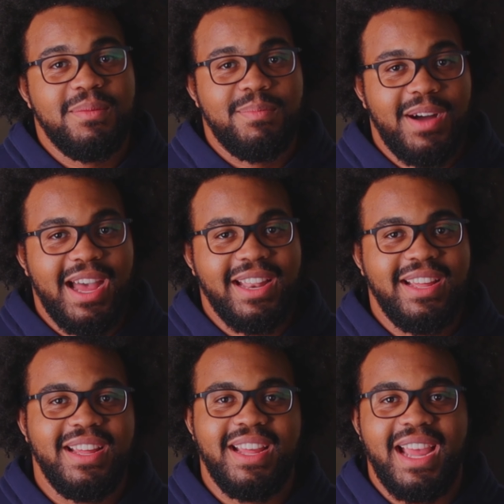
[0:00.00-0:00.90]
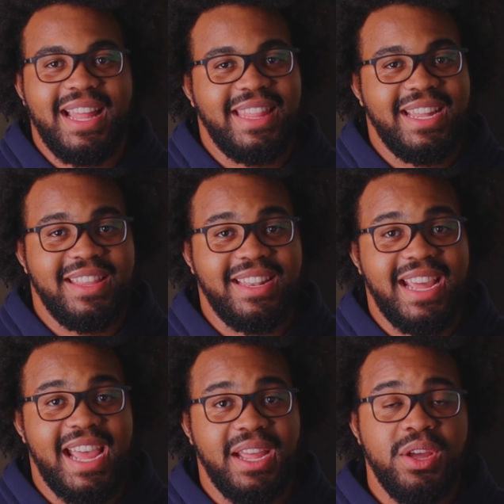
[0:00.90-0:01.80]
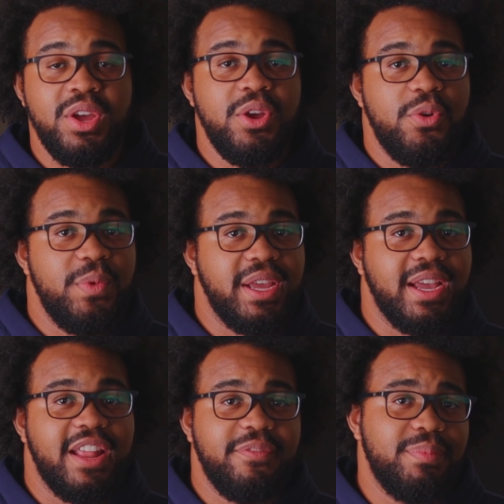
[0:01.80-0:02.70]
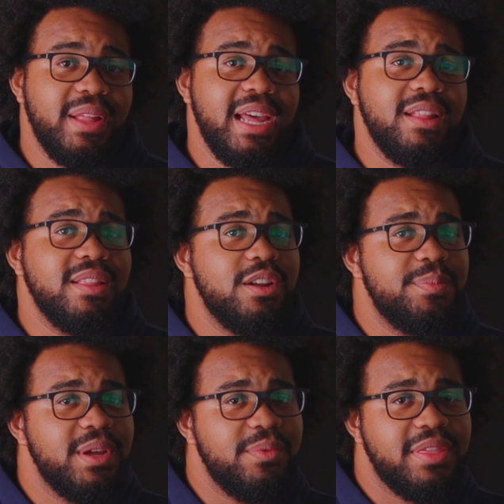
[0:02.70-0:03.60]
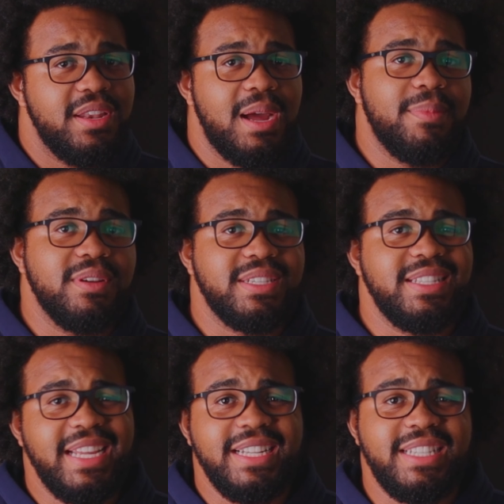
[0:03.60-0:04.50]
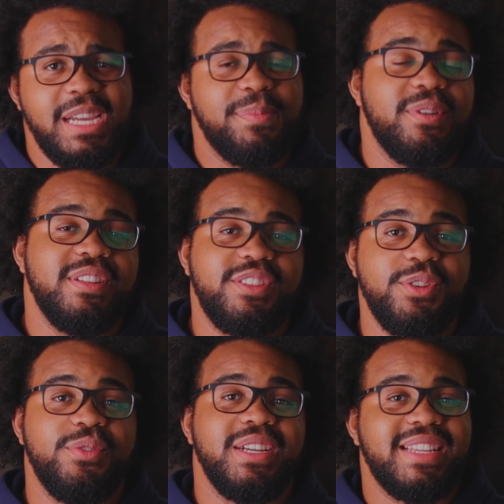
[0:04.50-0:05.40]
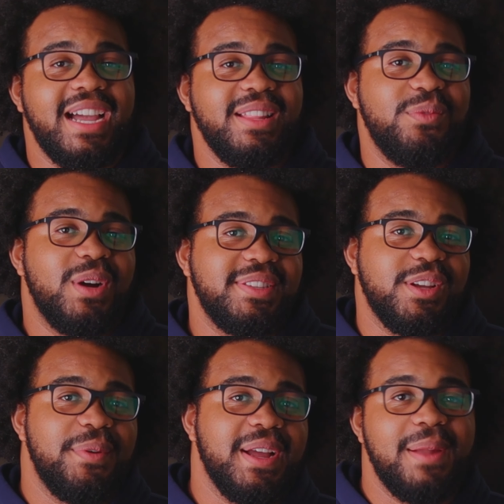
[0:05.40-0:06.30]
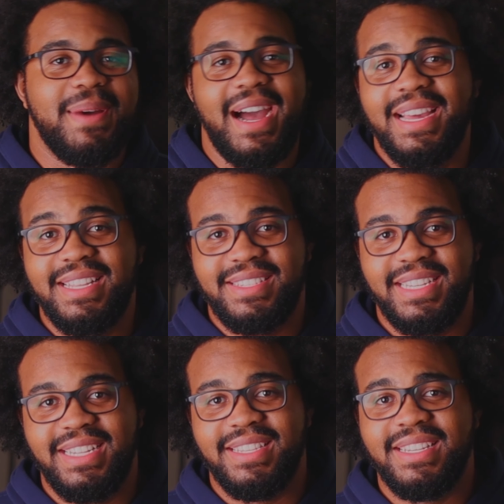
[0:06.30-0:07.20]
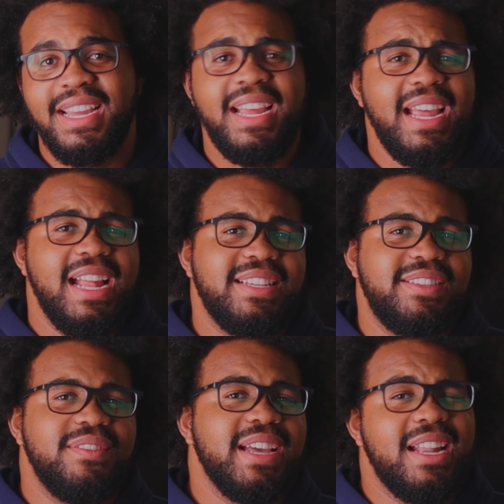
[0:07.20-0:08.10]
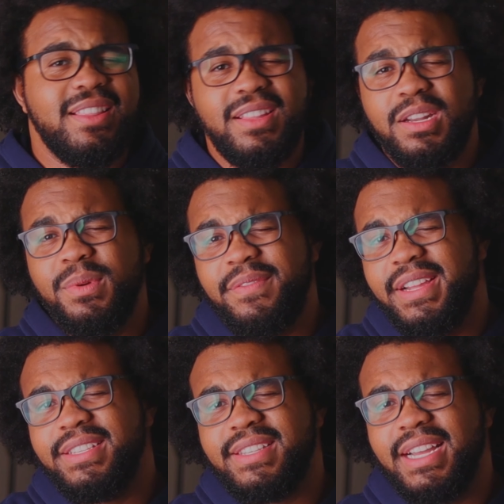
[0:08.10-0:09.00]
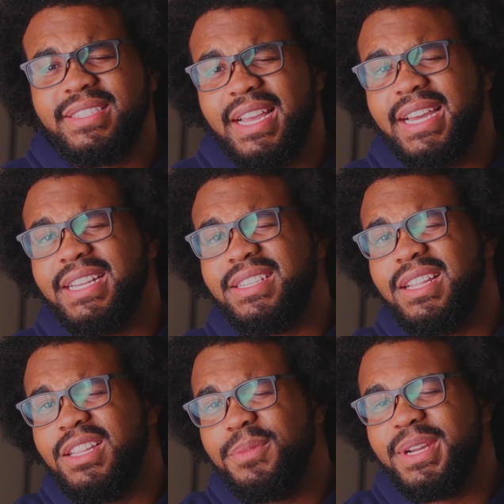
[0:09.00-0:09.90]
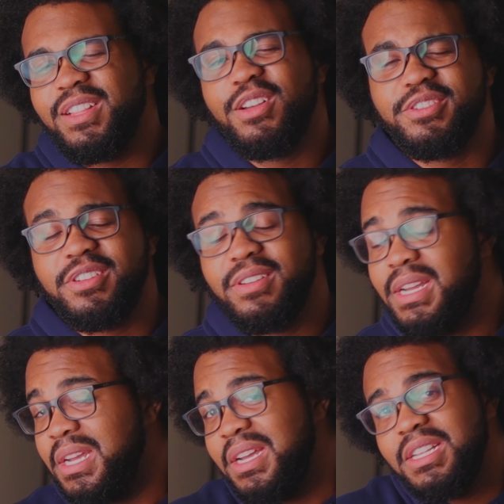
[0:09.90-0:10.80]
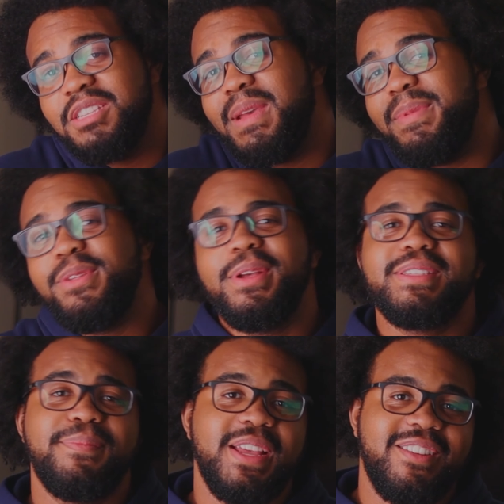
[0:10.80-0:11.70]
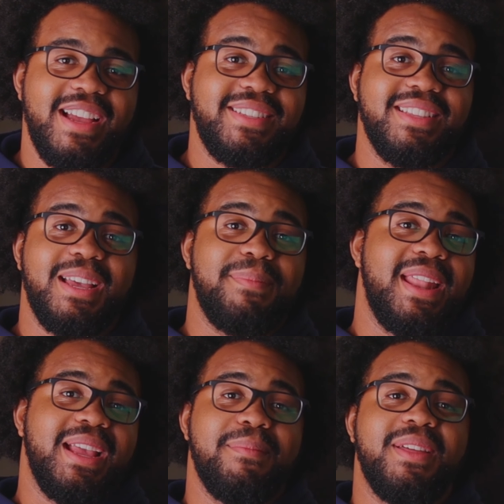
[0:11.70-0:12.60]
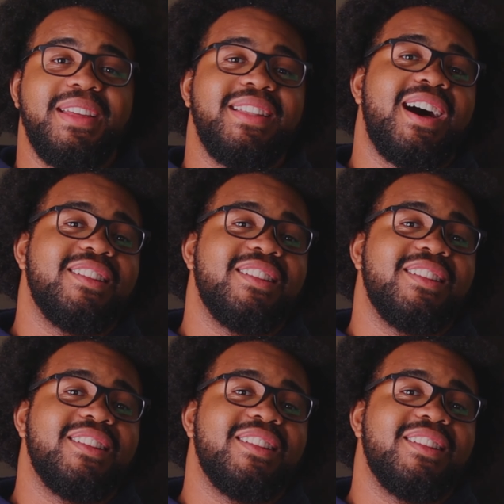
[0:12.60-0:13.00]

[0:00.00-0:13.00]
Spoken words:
But at the end of the day, we can kind of play a little bit with the numbers and dig deeper into exactly what's going on behind the scenes and still get a little bit of insights that get us a little bit closer to maybe doing something crazy like betting $1 million